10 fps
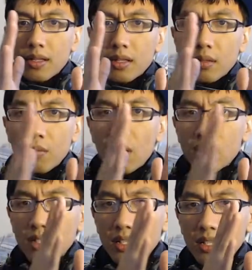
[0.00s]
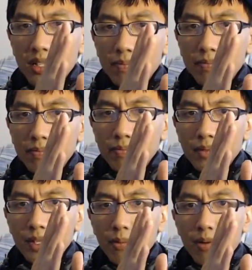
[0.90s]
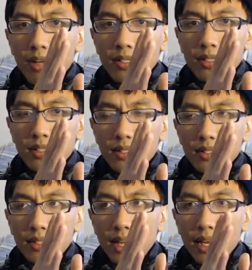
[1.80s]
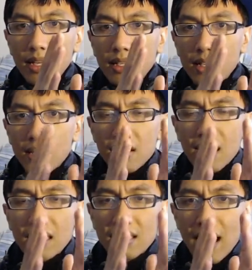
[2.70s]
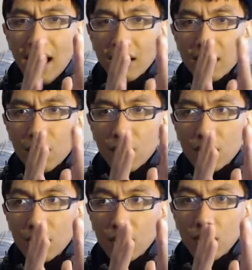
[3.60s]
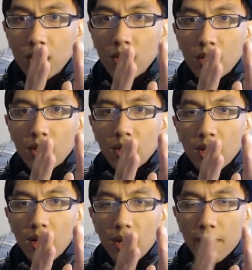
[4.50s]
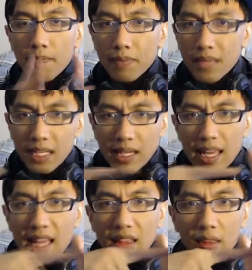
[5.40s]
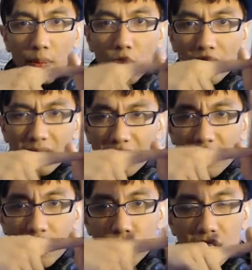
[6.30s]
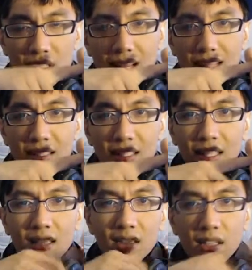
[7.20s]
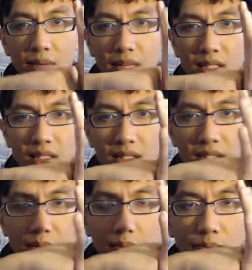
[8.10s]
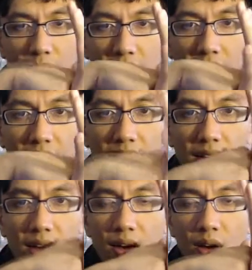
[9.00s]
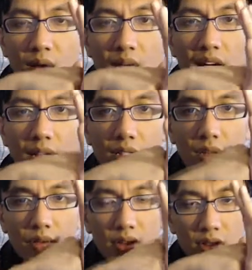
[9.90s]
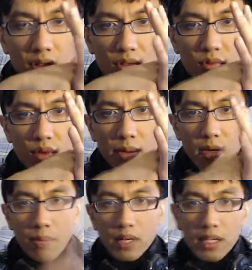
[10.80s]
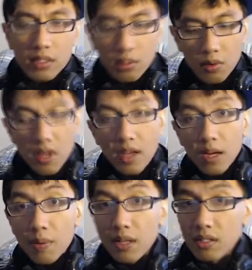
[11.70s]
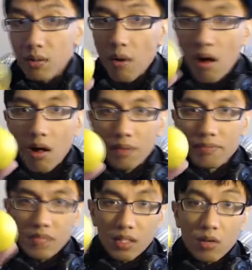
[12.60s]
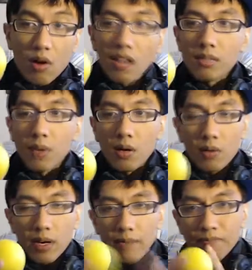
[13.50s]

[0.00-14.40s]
the ball's gonna compress, and it's not exactly going to like hit the point precisely. It's just gonna be just this big kind of round surface just rubbing up against you, compared to a ball, lacrosse ball, where